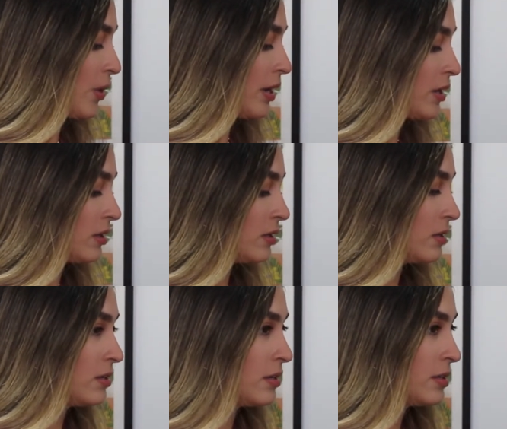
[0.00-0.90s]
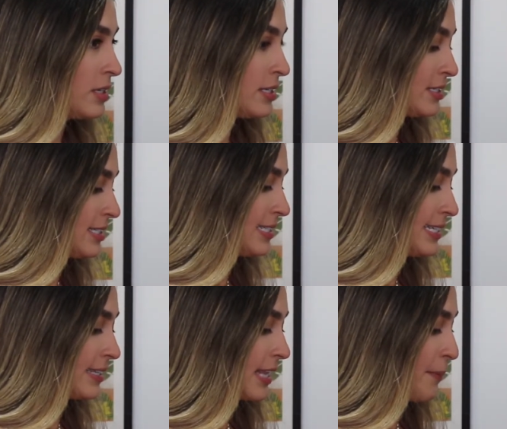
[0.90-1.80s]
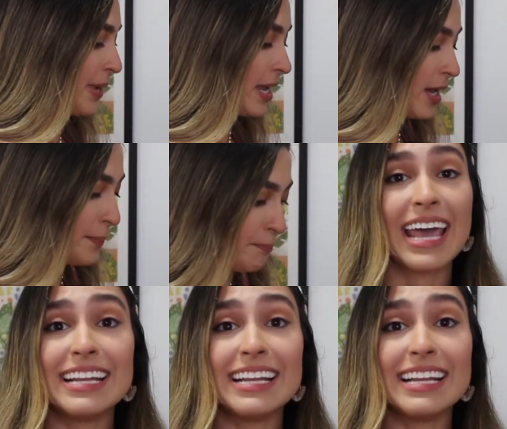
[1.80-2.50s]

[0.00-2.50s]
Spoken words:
oil to season that pan.